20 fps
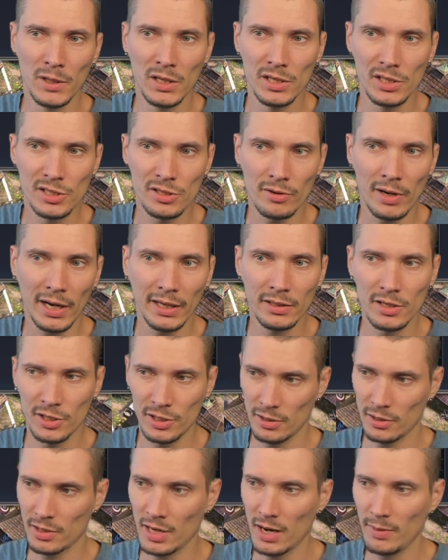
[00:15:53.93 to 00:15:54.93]
these
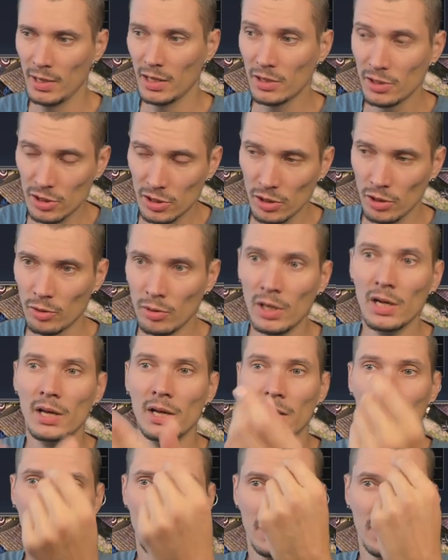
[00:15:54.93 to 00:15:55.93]
riders are coming. So
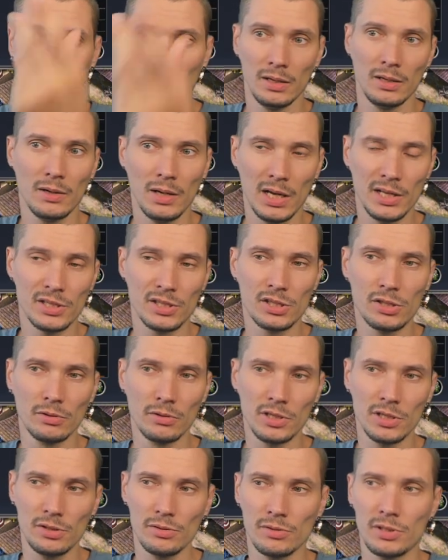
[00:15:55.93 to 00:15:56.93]
as
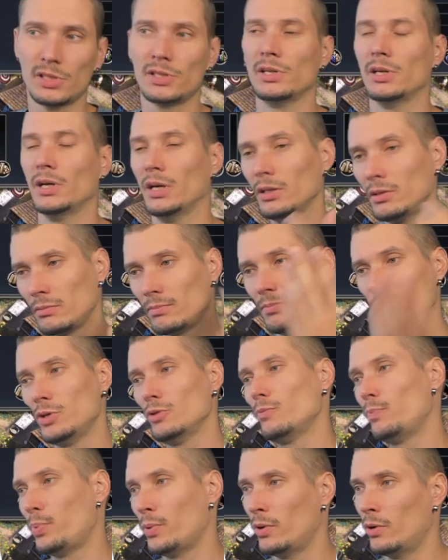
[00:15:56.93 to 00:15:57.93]
soon as you see it,
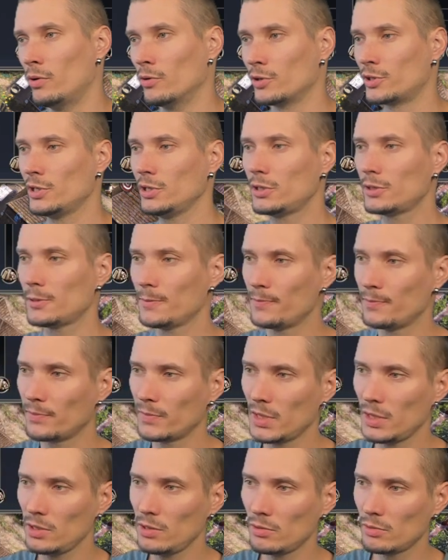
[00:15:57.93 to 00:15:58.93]
you pause it,
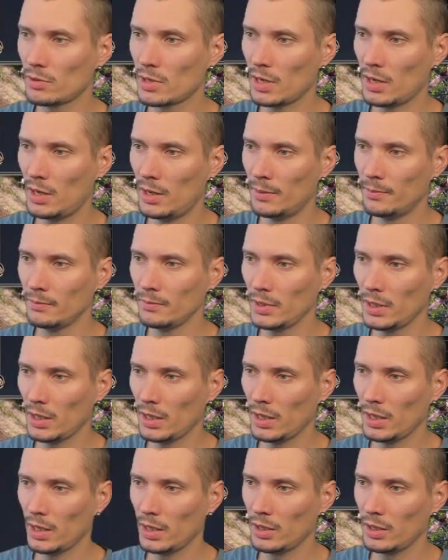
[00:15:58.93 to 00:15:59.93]
then you come
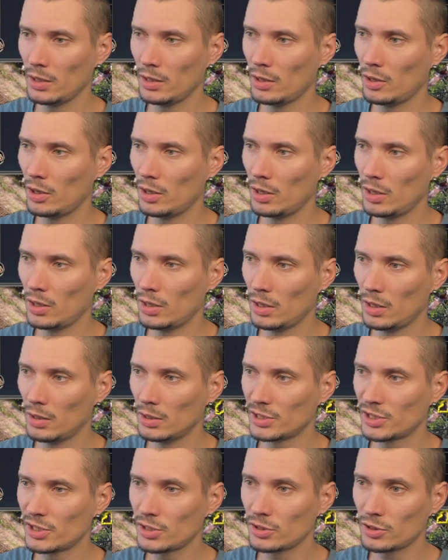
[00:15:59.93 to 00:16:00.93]
and
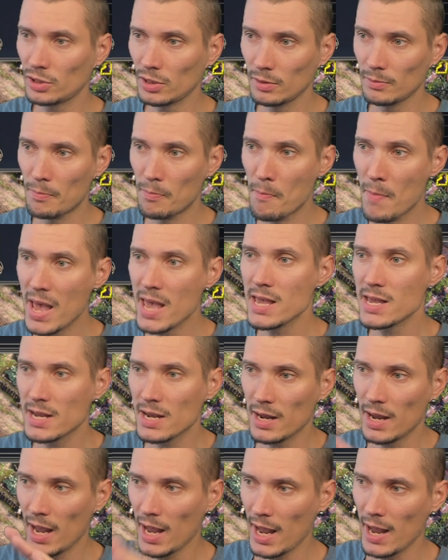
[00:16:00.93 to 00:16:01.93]

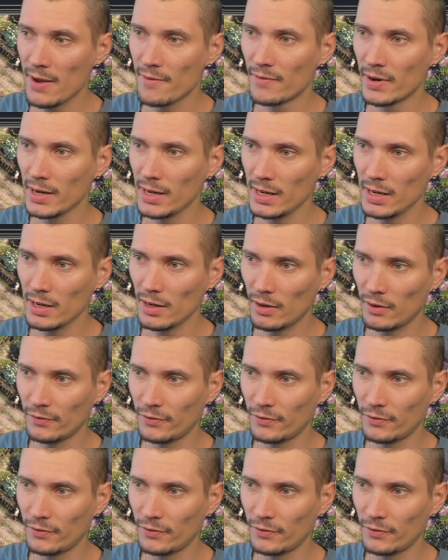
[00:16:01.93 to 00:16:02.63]
make every